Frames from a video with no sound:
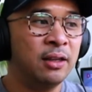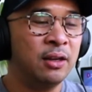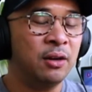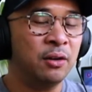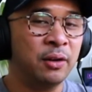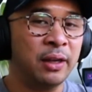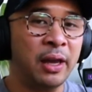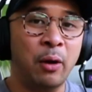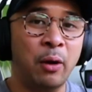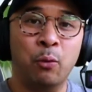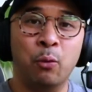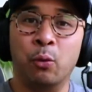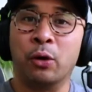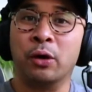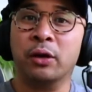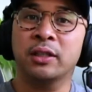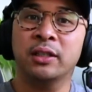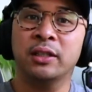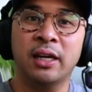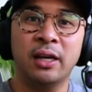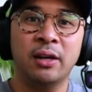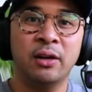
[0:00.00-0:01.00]
get
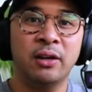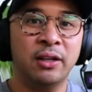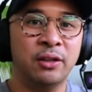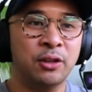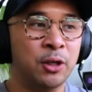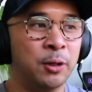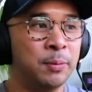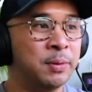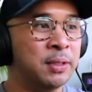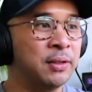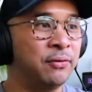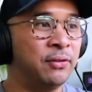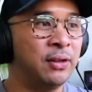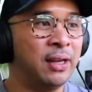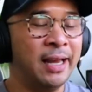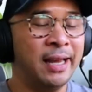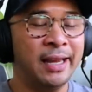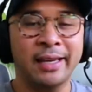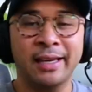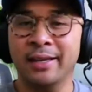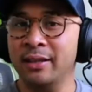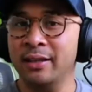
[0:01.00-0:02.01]
work done in terms of
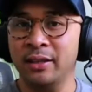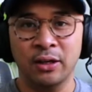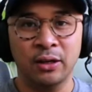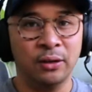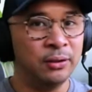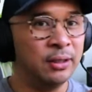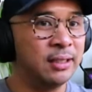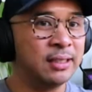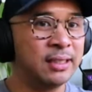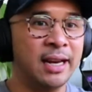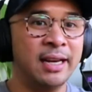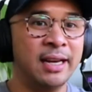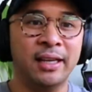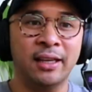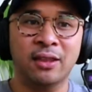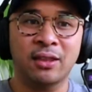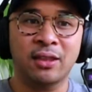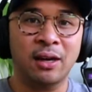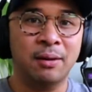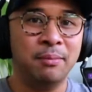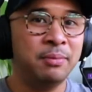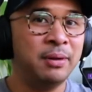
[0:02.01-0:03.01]
designing
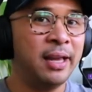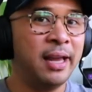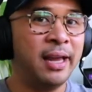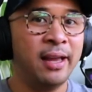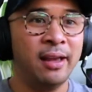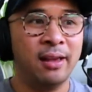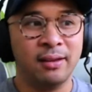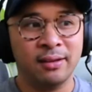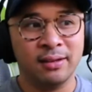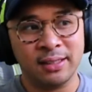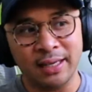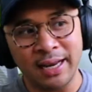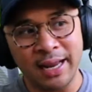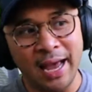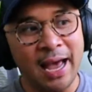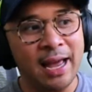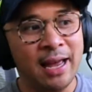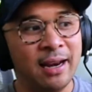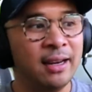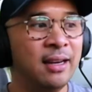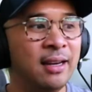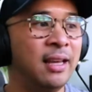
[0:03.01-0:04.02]
thumbnails and
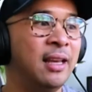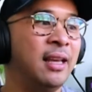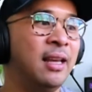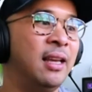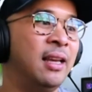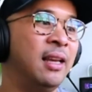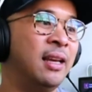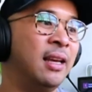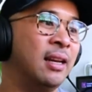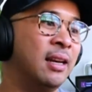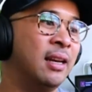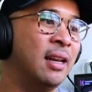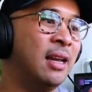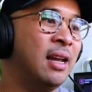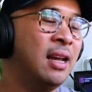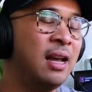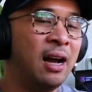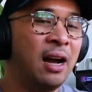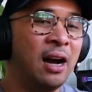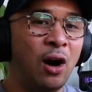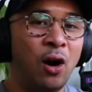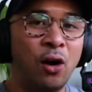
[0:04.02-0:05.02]
editing and
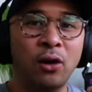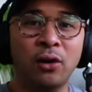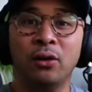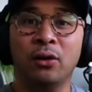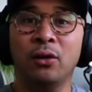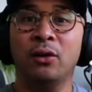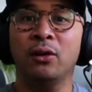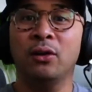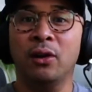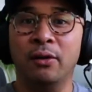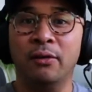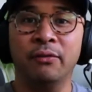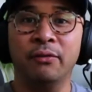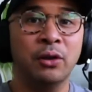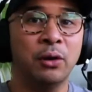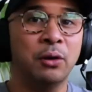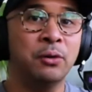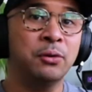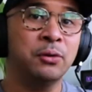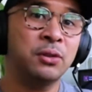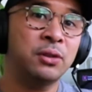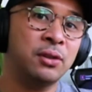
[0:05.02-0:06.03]
all of
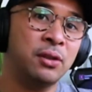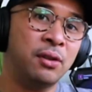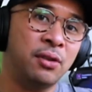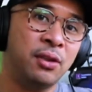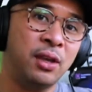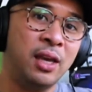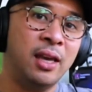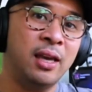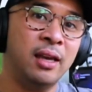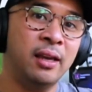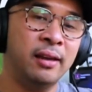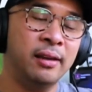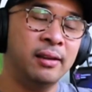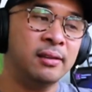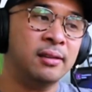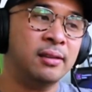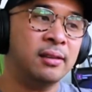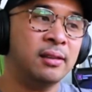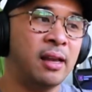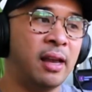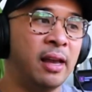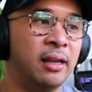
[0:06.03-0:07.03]
those
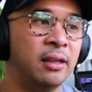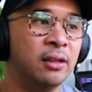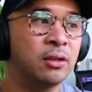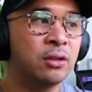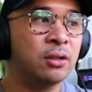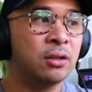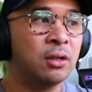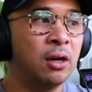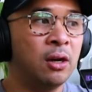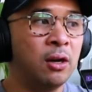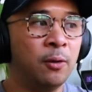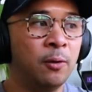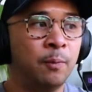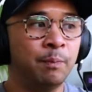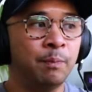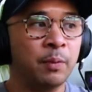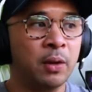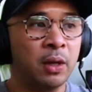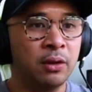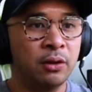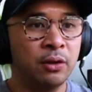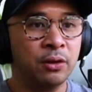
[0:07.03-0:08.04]
things. And so
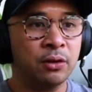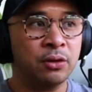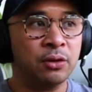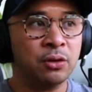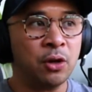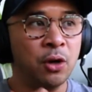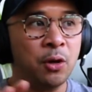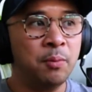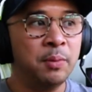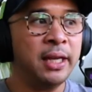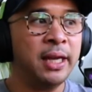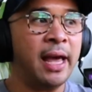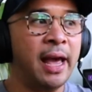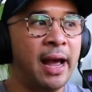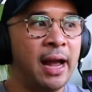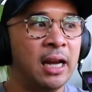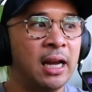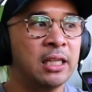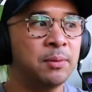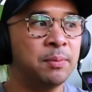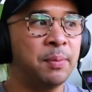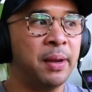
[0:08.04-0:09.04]
there's so many
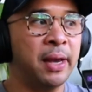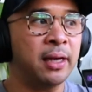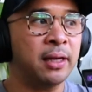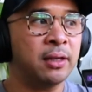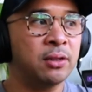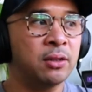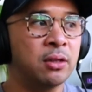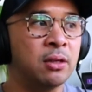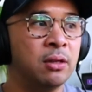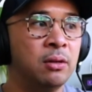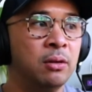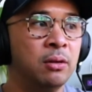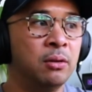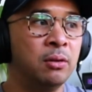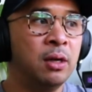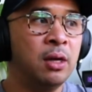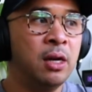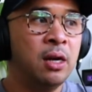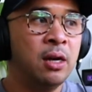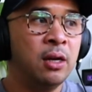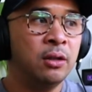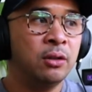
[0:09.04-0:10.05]
aspects to
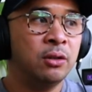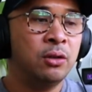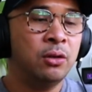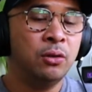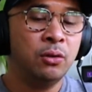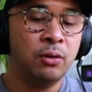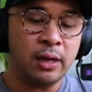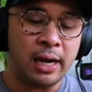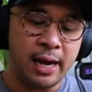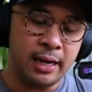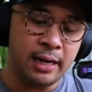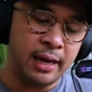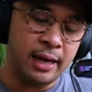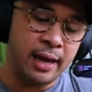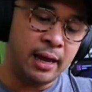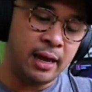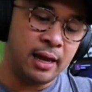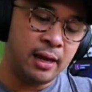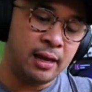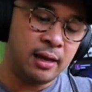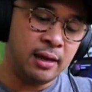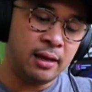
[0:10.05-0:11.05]
that.
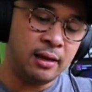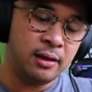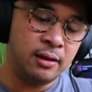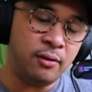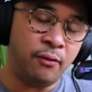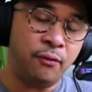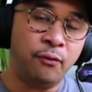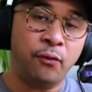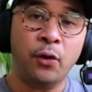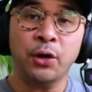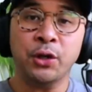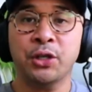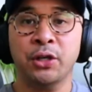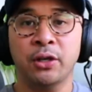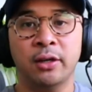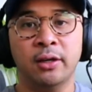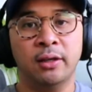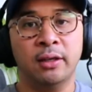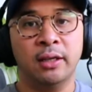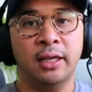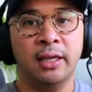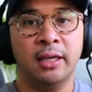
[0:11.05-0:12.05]
And
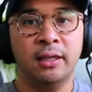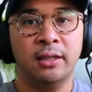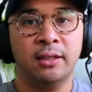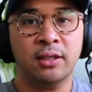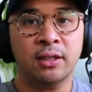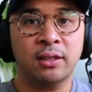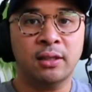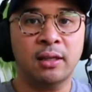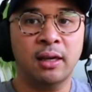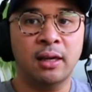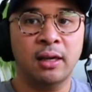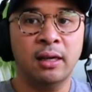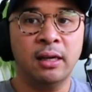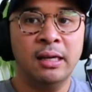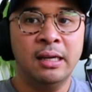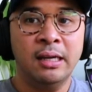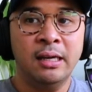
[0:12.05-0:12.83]
fortunately, just the